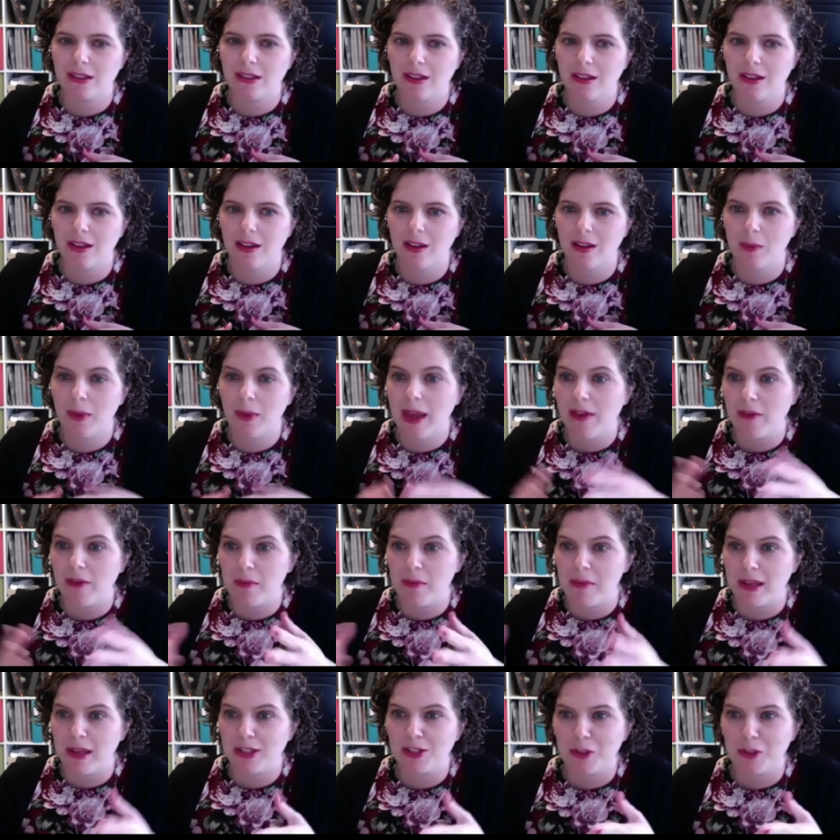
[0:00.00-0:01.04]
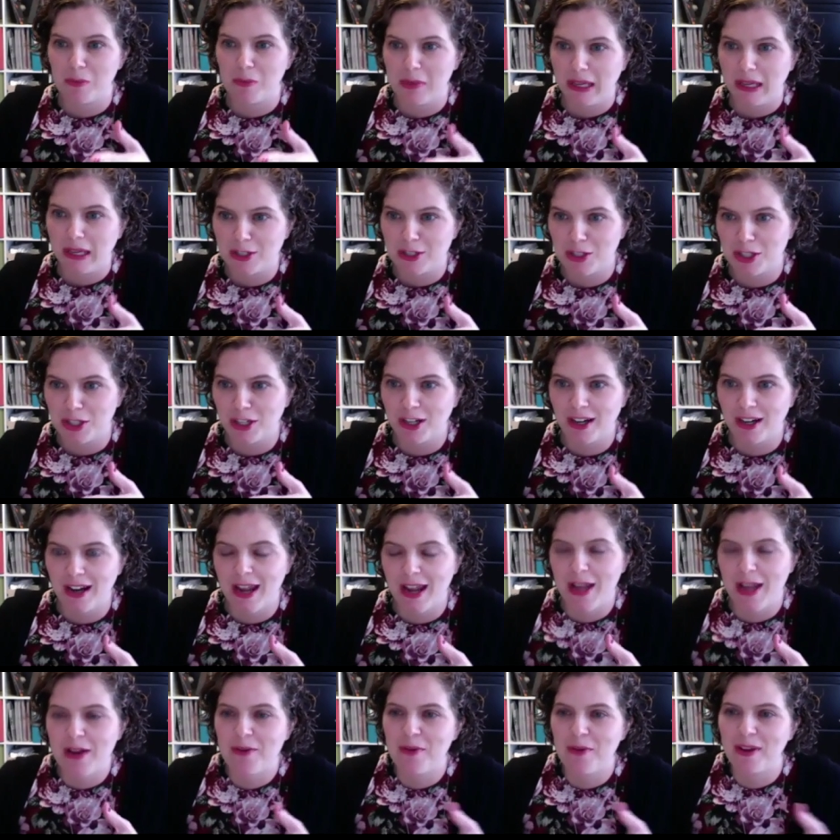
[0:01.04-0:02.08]
we have a mental picture,
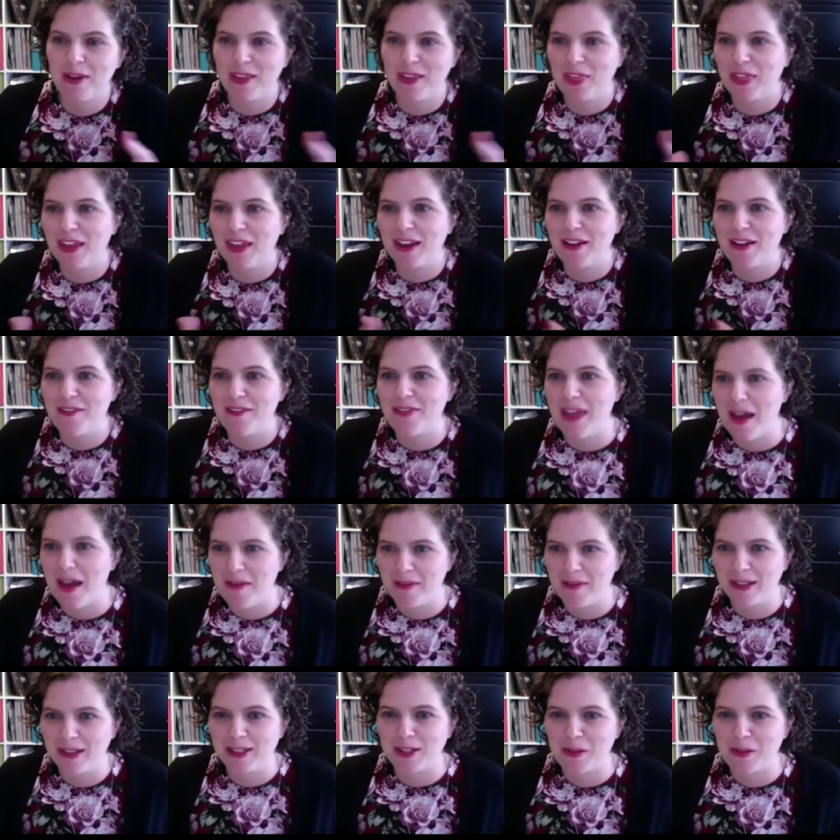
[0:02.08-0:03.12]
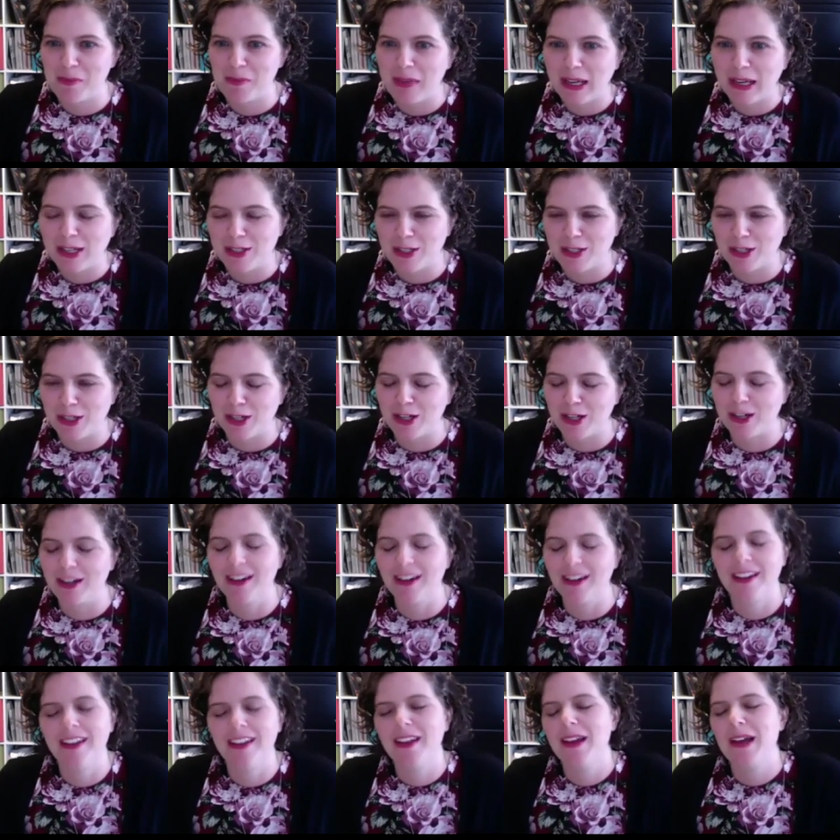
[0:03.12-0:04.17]
and we think of that mental picture
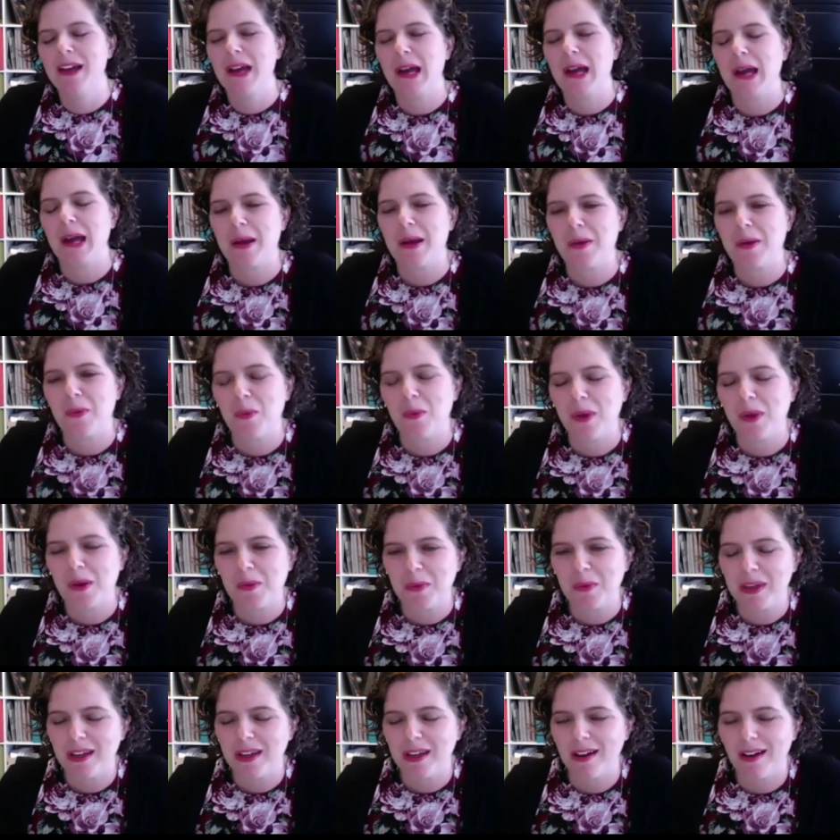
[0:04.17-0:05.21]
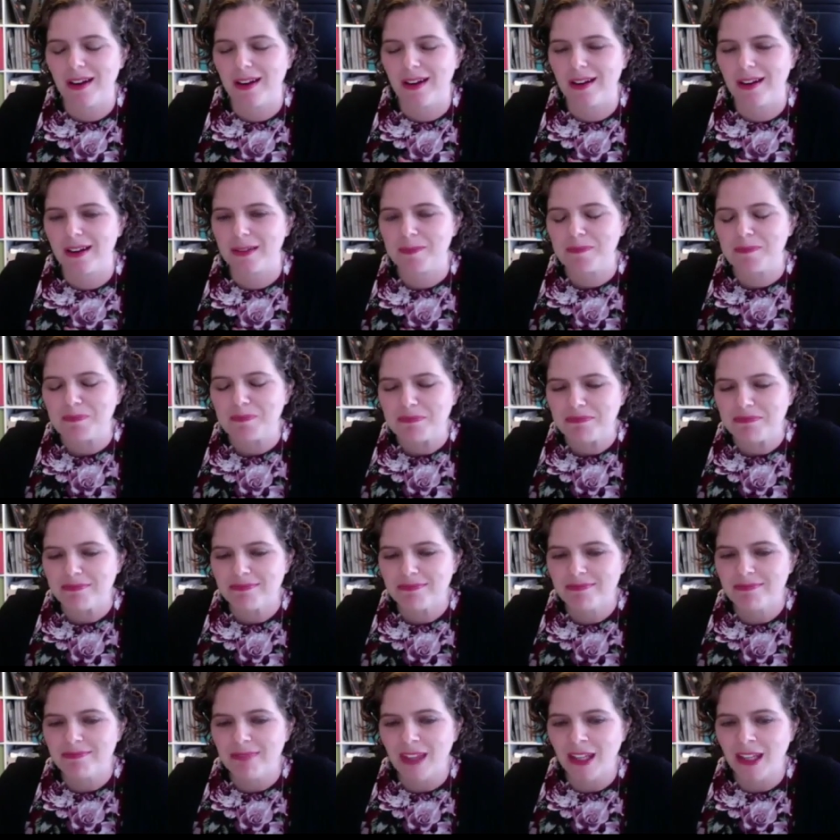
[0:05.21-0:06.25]
when we are,
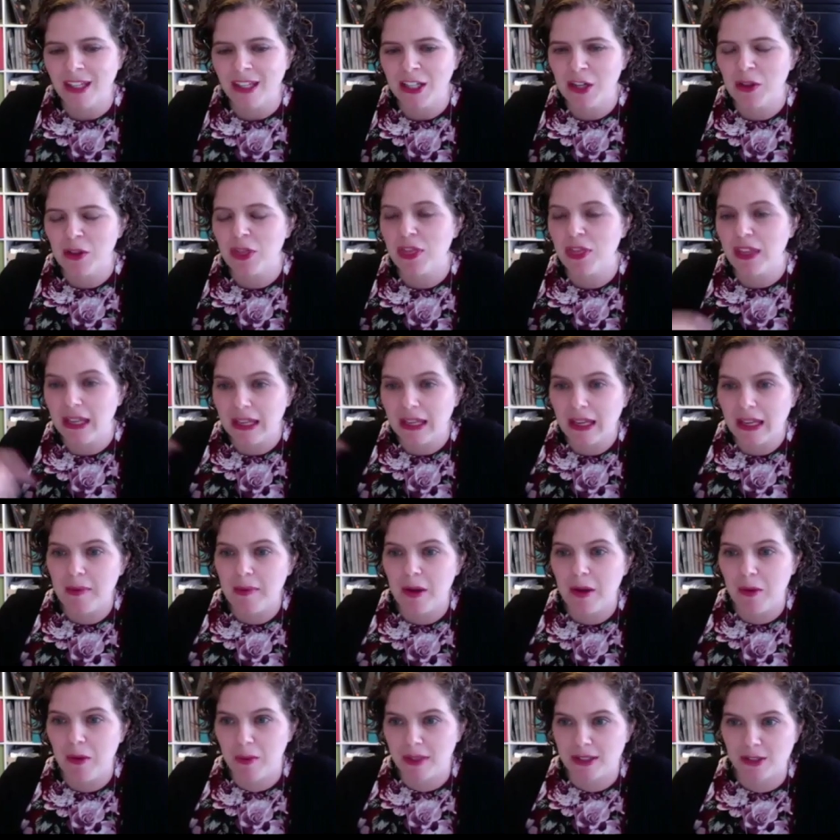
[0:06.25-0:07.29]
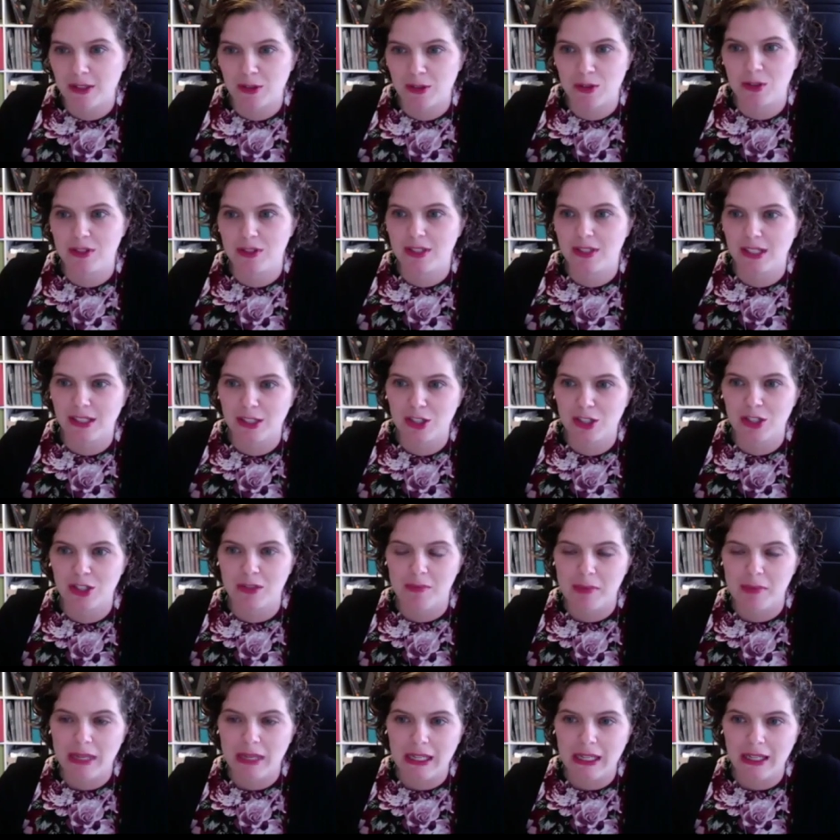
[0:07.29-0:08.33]
thinking about what social studies should
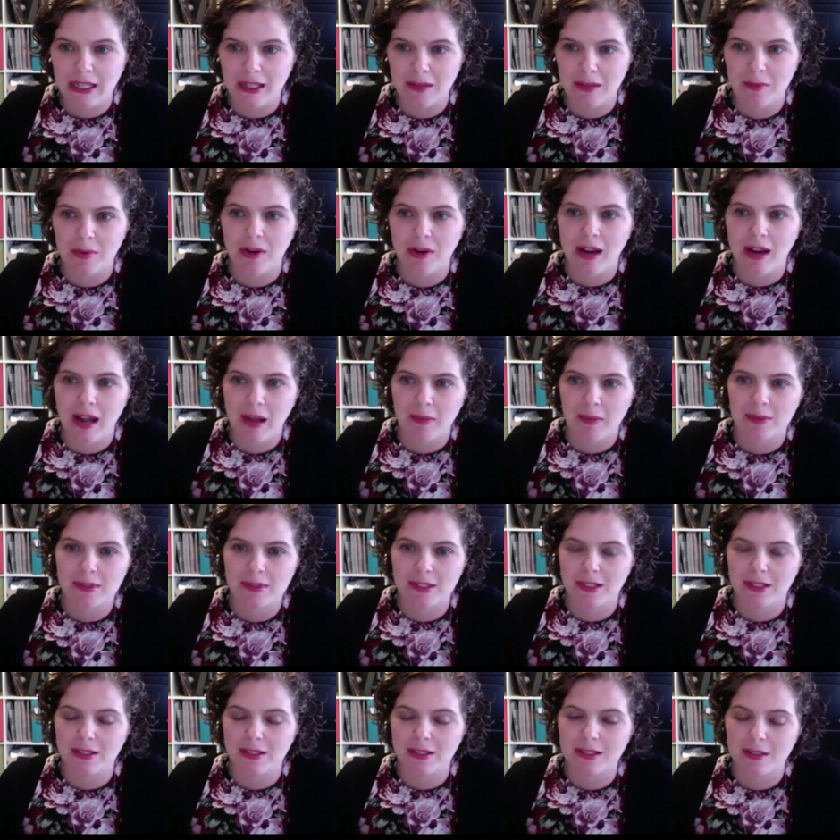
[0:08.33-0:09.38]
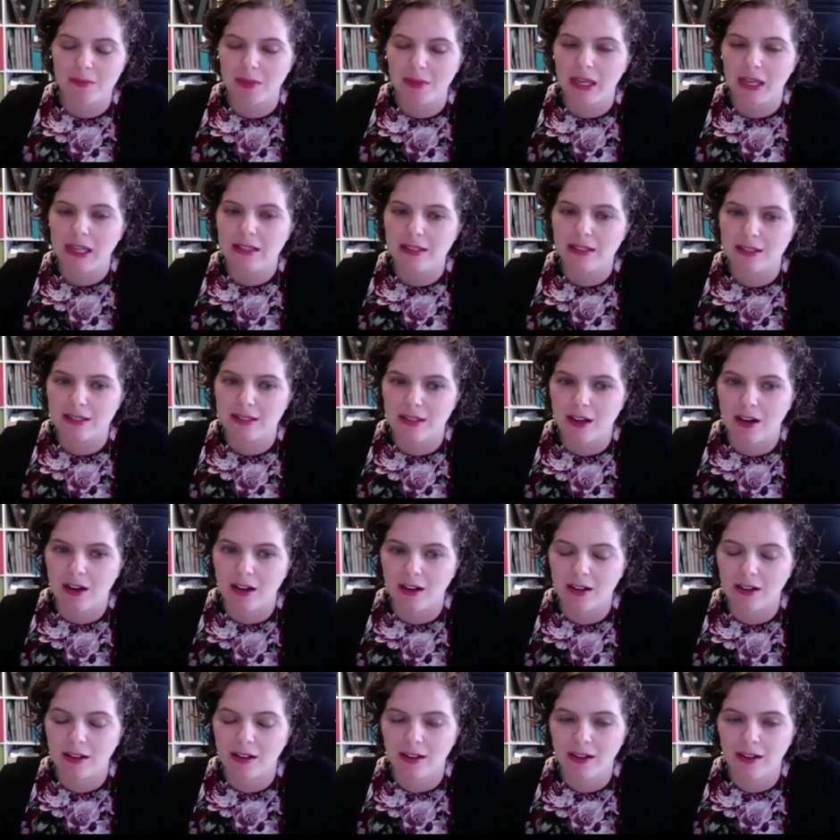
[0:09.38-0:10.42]
be. And perhaps in some cases,
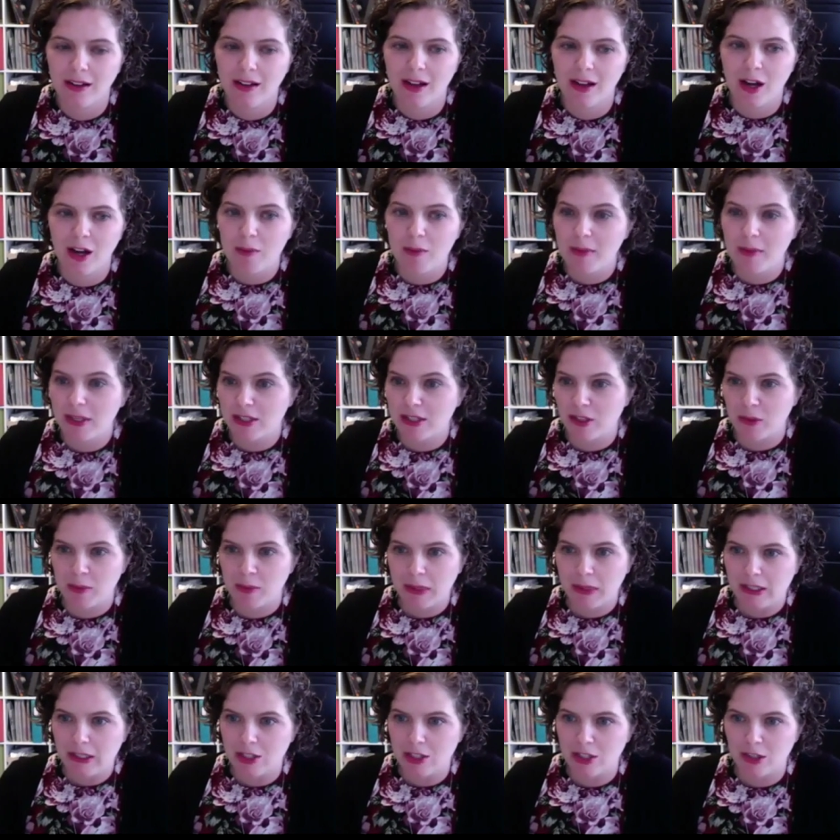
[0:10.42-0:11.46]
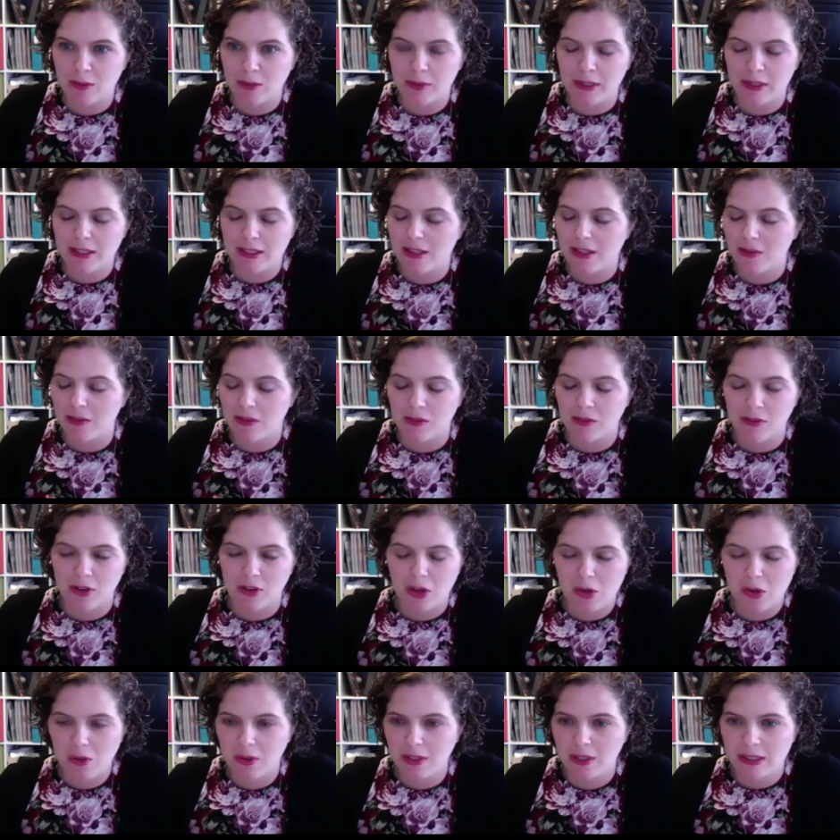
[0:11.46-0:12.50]
our mental picture based off of our
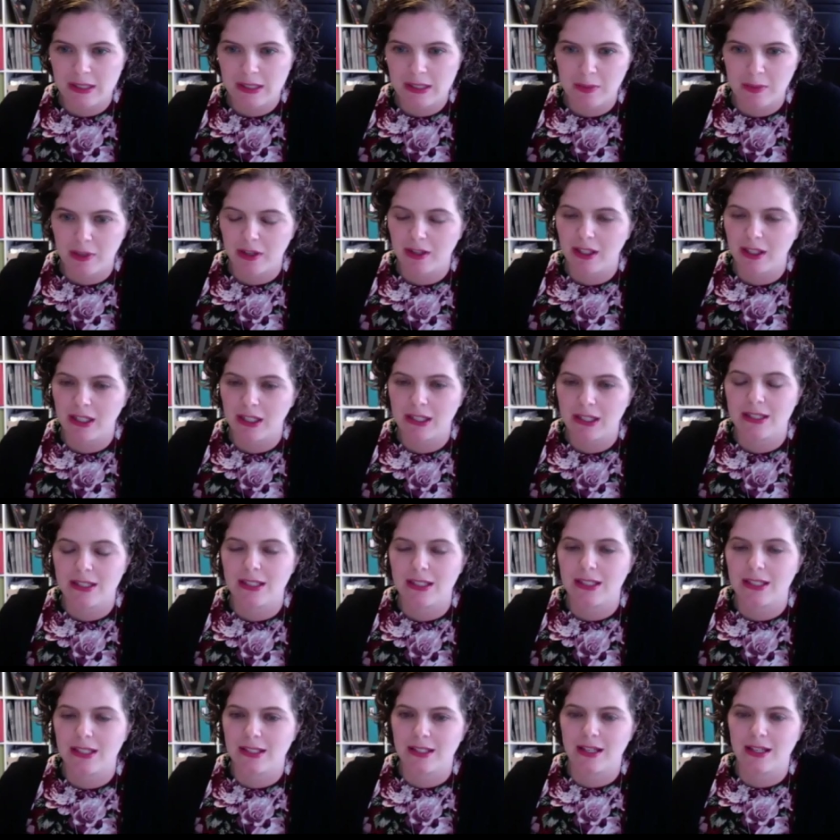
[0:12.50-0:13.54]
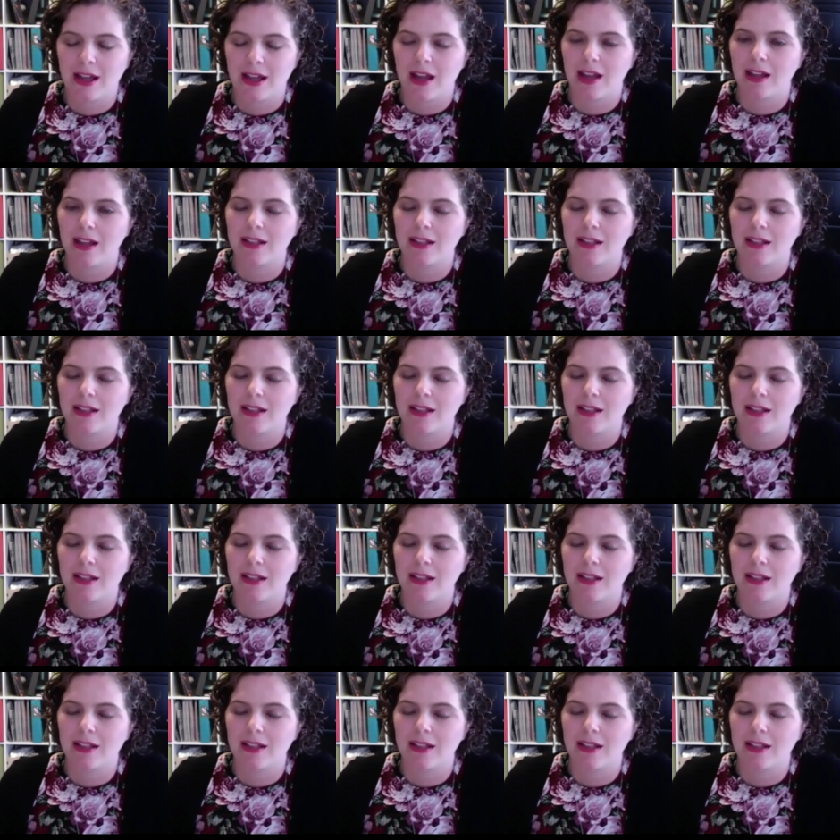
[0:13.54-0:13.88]
own experience is not,